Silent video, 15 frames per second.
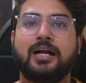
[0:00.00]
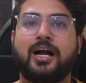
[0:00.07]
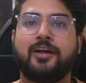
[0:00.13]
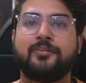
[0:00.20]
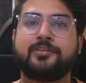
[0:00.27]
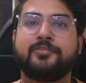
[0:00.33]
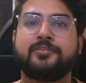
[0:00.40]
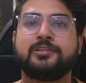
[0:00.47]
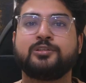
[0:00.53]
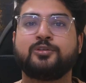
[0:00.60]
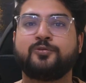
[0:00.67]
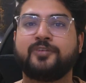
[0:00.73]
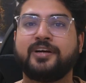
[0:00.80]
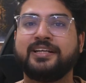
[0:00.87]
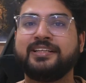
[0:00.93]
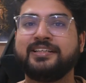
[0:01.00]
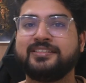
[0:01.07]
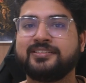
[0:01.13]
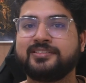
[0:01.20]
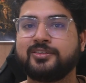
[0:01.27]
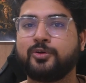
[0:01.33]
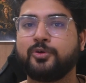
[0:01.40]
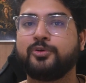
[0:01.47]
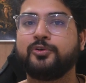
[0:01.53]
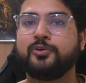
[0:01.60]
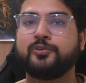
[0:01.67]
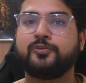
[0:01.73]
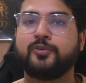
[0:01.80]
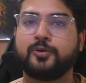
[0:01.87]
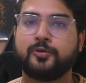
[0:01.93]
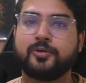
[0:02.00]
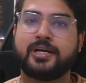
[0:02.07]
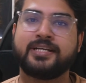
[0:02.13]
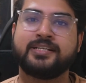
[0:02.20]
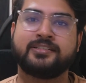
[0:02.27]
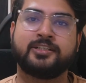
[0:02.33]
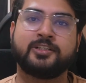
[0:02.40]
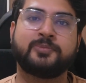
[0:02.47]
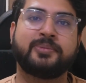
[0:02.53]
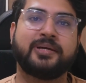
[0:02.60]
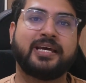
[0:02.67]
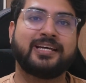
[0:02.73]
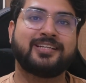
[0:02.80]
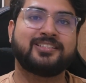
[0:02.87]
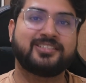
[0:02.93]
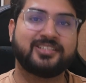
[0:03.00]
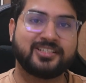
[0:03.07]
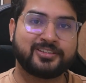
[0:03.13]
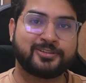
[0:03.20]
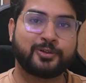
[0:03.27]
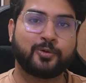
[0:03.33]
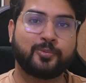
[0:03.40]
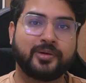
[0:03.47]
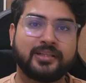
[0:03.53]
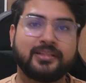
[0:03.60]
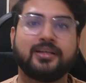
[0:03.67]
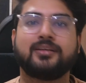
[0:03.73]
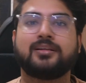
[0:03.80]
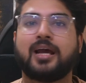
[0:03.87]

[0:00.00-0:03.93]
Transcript: Hi everyone, so finally there's a good news for you guys. Juspay has just opened their